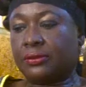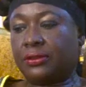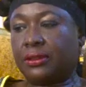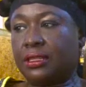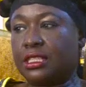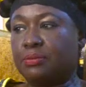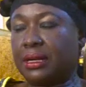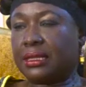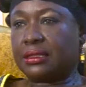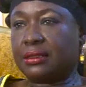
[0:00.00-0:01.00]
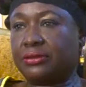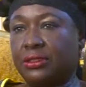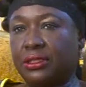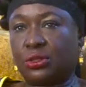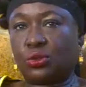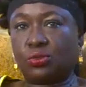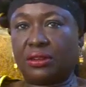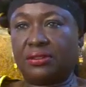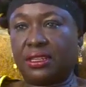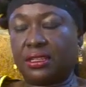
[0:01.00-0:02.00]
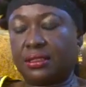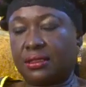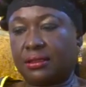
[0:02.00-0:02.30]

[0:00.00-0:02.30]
For these 12 years,